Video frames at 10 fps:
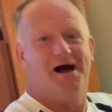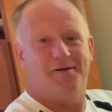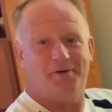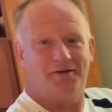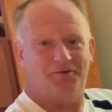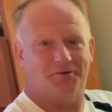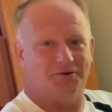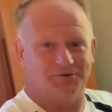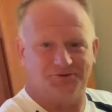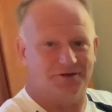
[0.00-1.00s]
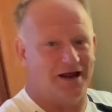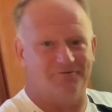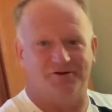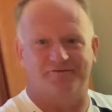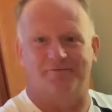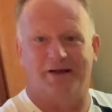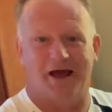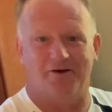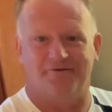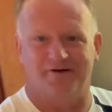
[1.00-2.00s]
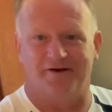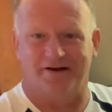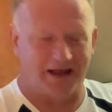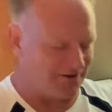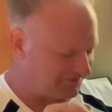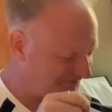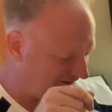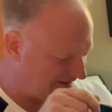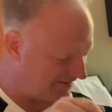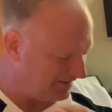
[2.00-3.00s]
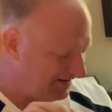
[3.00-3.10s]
I'm on the road traveling from county fair to county fair,